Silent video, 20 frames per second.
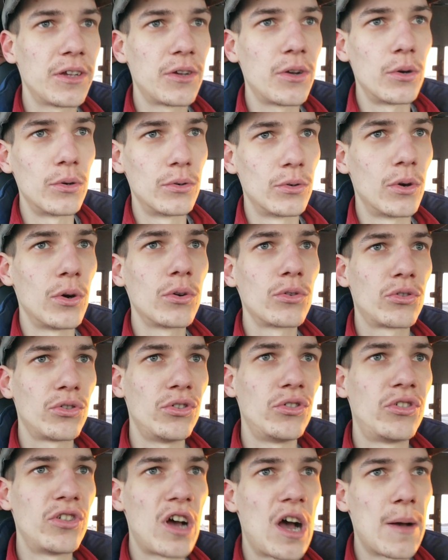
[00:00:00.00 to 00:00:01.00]
go
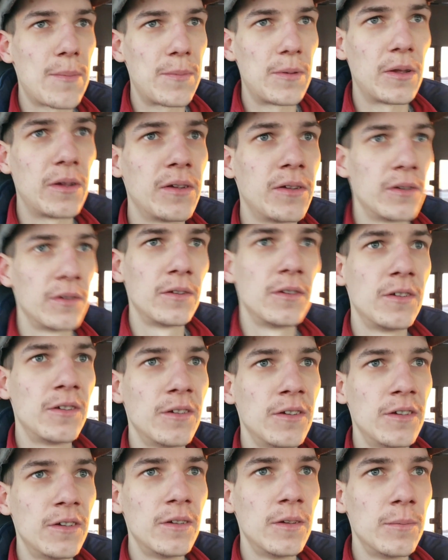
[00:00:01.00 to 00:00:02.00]
grocery shopping.
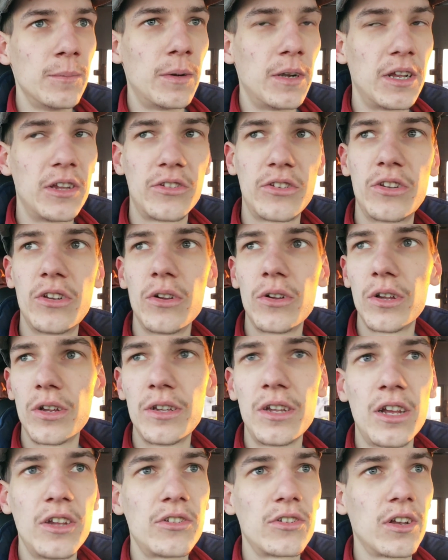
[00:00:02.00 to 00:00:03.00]
But it's still a
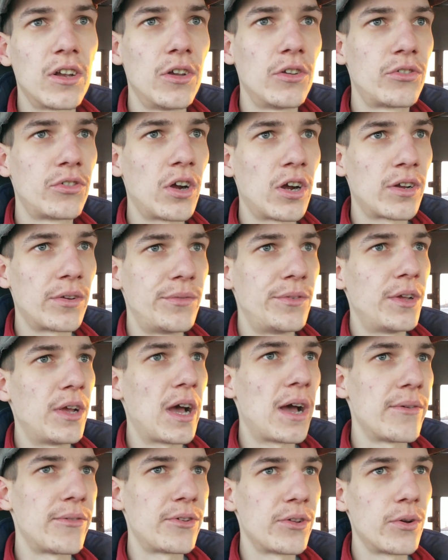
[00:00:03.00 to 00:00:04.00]
nice little truck if you
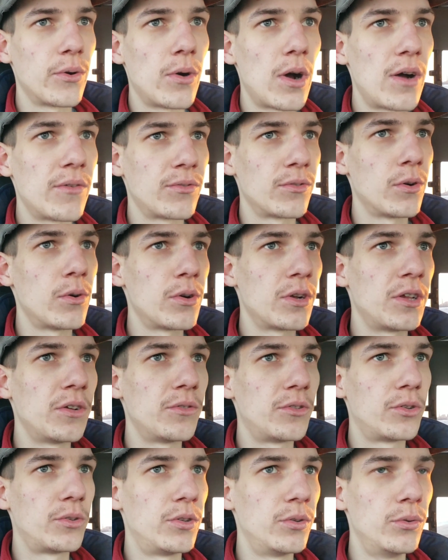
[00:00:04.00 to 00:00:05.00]
have to go off-roading
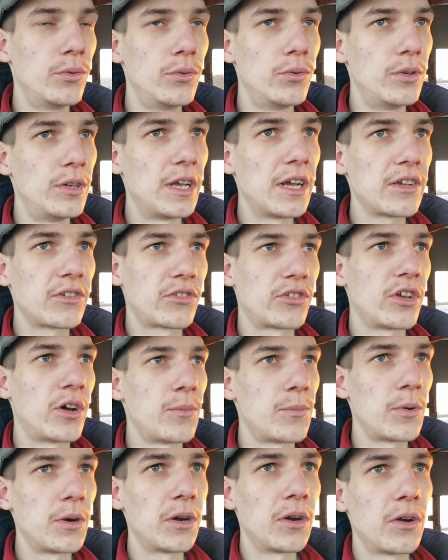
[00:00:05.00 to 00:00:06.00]
to get
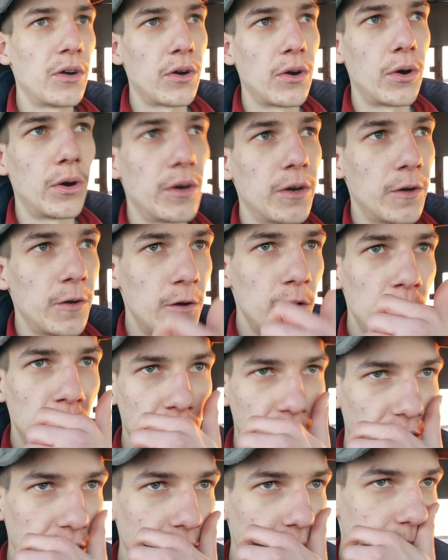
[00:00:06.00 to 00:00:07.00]
somewhere, or
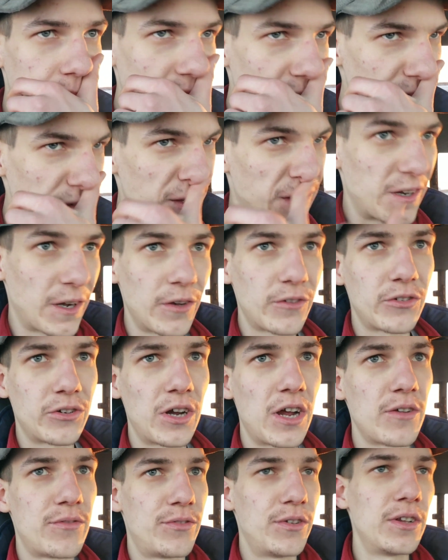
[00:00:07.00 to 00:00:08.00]
if you live out in the country.
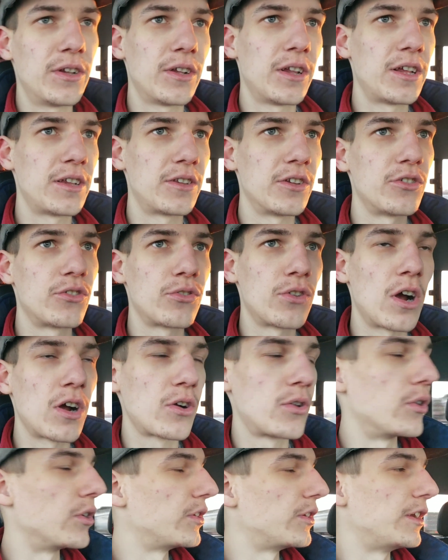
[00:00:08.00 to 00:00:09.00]
I feel like this truck
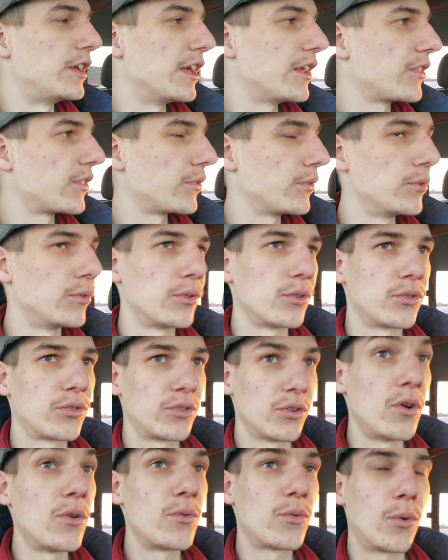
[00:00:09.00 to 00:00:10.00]
could get through the
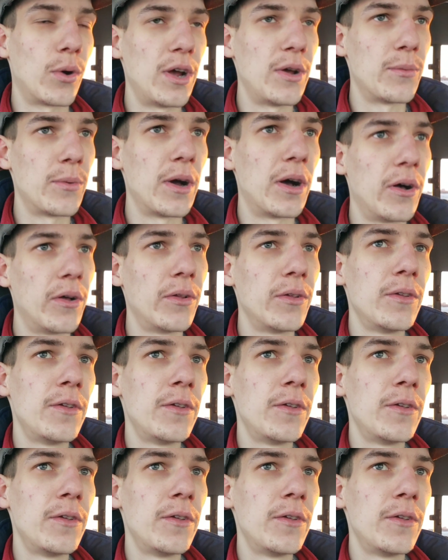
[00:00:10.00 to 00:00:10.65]
snow quite well.